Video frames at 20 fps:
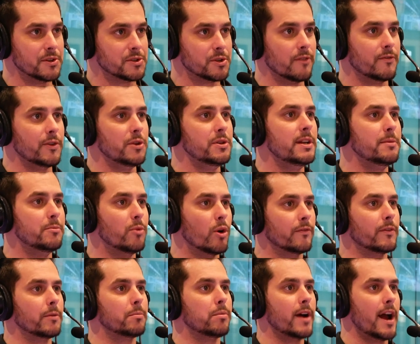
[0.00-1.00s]
So if you need more
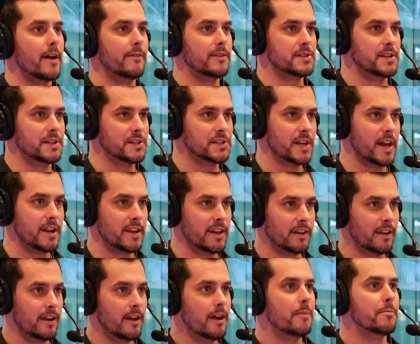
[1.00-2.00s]
of a privacy setting,